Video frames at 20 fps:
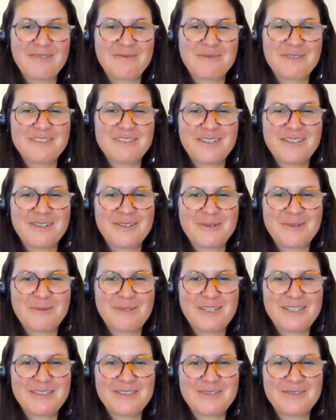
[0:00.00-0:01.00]
and with the other
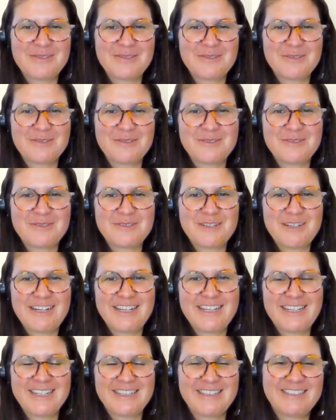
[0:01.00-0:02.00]
one to
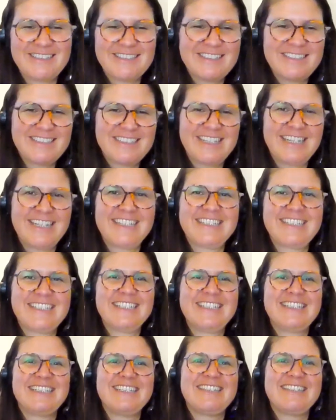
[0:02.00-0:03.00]
try and and
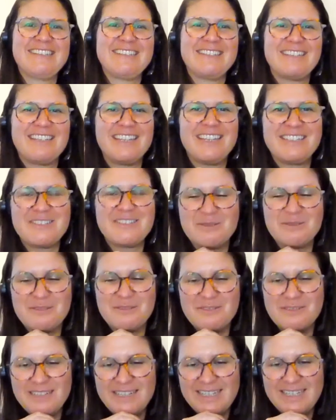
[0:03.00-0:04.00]
uh, get to
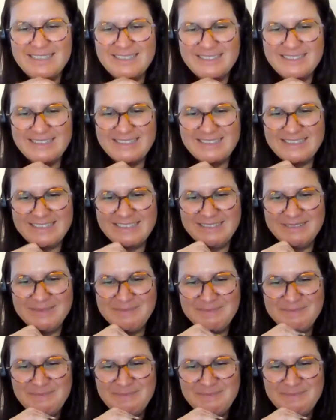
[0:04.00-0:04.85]
a flat uh,